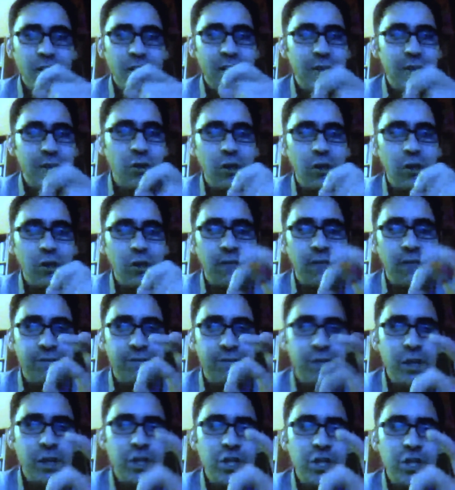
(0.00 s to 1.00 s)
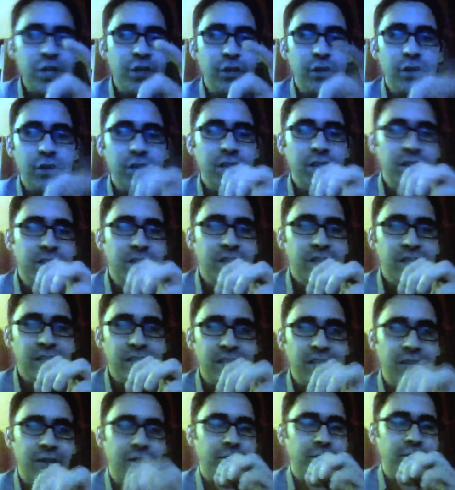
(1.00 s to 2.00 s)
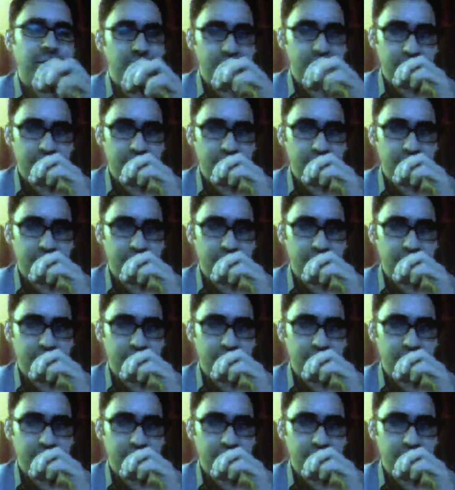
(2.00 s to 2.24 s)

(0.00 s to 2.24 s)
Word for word: call a functional economy.